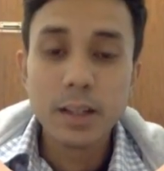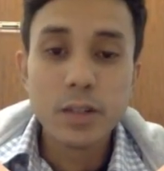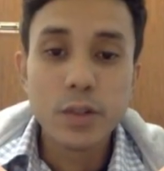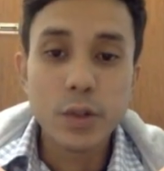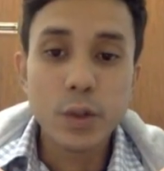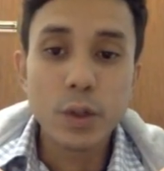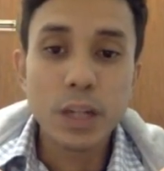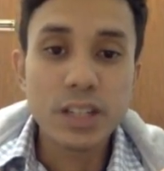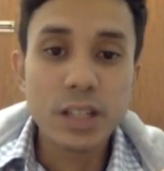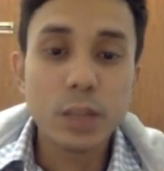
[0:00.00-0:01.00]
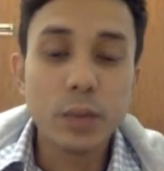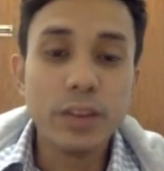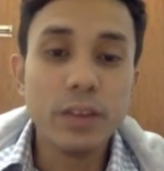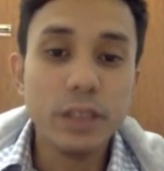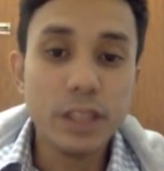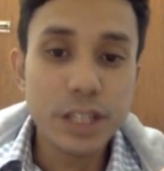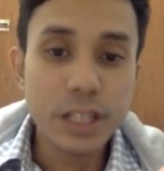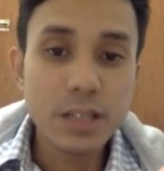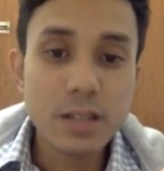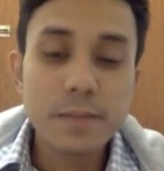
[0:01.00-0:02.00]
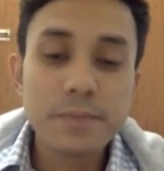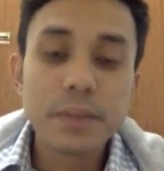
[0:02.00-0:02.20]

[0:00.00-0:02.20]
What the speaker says: So let's start with definitions.